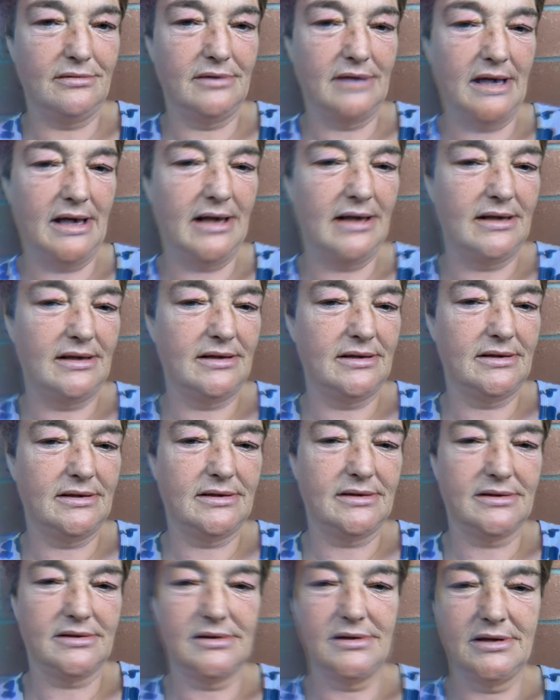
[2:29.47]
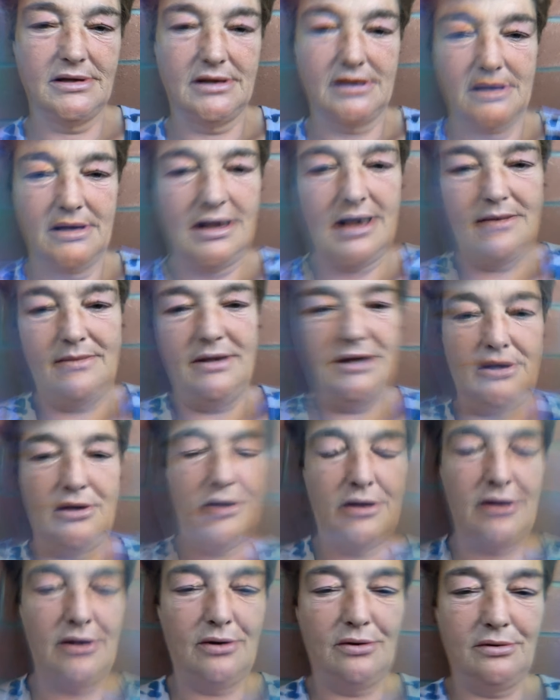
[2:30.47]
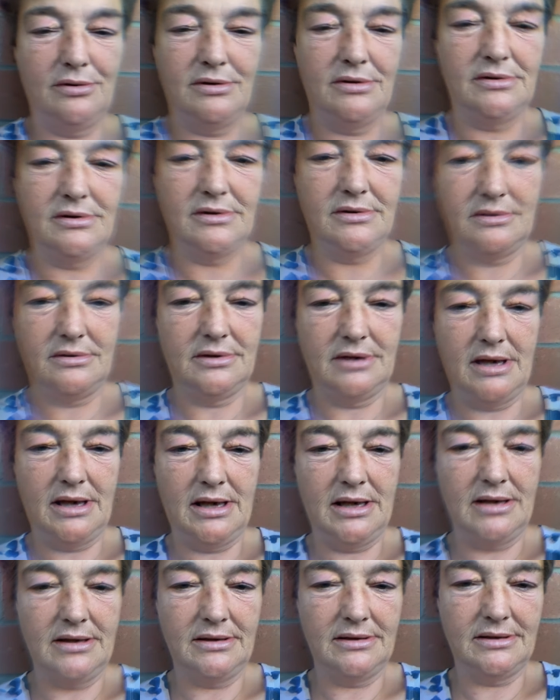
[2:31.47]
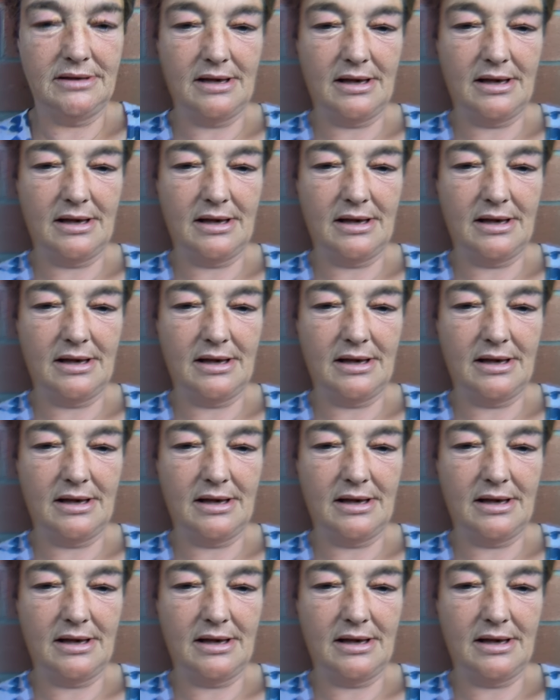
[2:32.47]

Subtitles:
and I'm here alone, and,